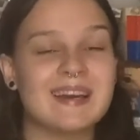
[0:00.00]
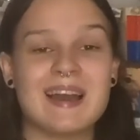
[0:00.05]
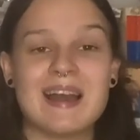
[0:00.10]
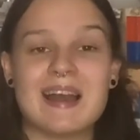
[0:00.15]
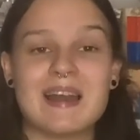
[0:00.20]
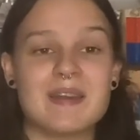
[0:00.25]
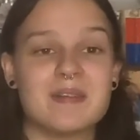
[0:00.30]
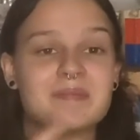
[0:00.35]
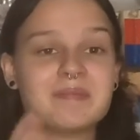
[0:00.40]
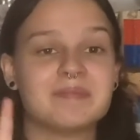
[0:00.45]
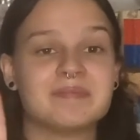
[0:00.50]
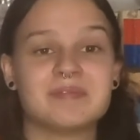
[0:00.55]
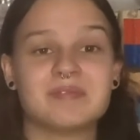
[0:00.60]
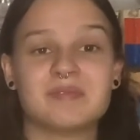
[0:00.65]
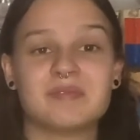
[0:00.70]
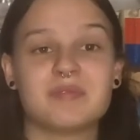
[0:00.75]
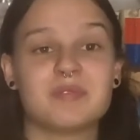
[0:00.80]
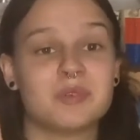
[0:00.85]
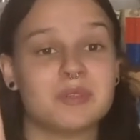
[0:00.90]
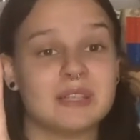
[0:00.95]
I'm
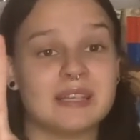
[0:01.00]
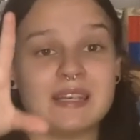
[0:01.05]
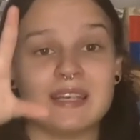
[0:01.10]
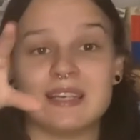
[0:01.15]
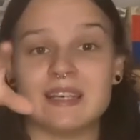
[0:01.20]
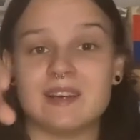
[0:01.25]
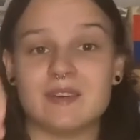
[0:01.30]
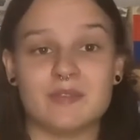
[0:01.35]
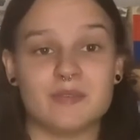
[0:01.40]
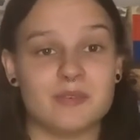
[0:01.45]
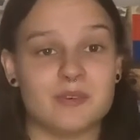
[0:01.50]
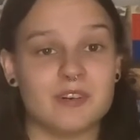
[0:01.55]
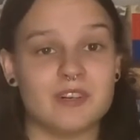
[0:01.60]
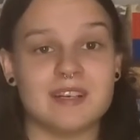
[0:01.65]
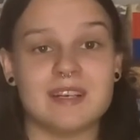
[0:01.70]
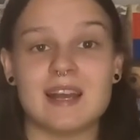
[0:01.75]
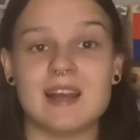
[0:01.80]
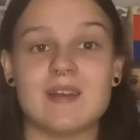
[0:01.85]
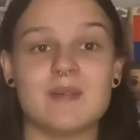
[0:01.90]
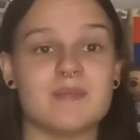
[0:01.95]
fully here for
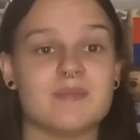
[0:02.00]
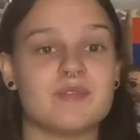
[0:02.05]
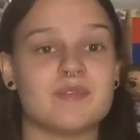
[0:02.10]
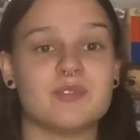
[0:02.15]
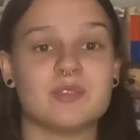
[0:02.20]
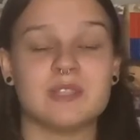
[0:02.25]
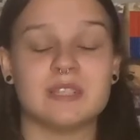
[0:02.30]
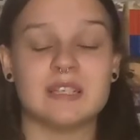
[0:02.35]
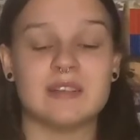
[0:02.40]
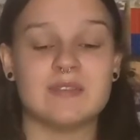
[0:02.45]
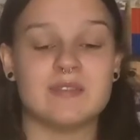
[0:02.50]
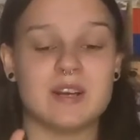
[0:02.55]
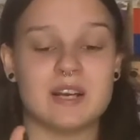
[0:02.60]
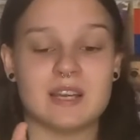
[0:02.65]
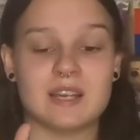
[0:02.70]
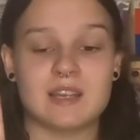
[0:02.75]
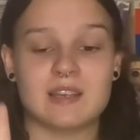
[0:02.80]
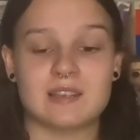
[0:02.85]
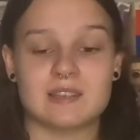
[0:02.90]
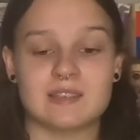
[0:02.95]
it. I'm
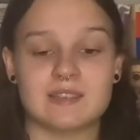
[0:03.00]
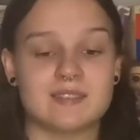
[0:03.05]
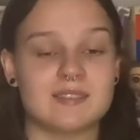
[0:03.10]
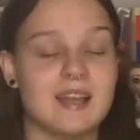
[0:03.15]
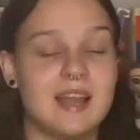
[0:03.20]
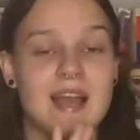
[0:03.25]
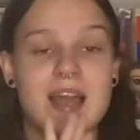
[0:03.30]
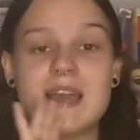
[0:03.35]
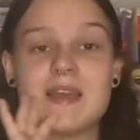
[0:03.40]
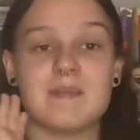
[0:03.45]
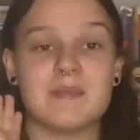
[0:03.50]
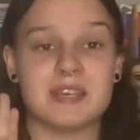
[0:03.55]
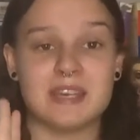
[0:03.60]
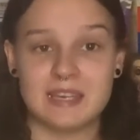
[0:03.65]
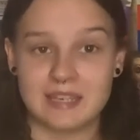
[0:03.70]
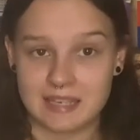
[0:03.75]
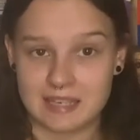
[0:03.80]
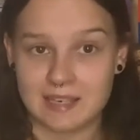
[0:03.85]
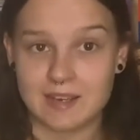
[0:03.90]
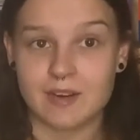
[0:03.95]

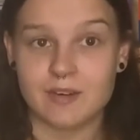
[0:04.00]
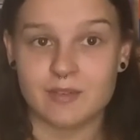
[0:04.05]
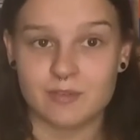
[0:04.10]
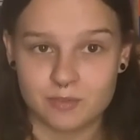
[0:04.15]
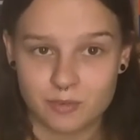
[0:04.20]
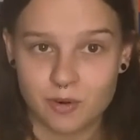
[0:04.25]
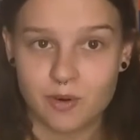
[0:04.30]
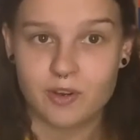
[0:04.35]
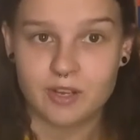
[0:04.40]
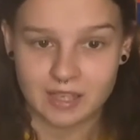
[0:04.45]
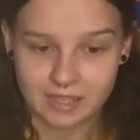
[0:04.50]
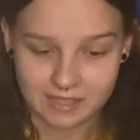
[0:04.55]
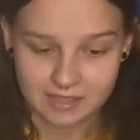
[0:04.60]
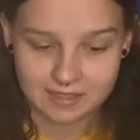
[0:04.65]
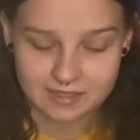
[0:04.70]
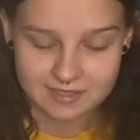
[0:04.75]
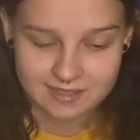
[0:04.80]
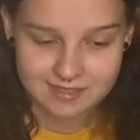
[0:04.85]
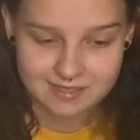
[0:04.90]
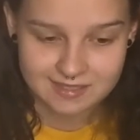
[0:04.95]
here for
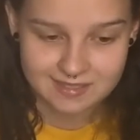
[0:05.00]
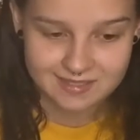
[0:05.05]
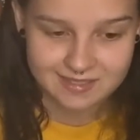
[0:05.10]
it.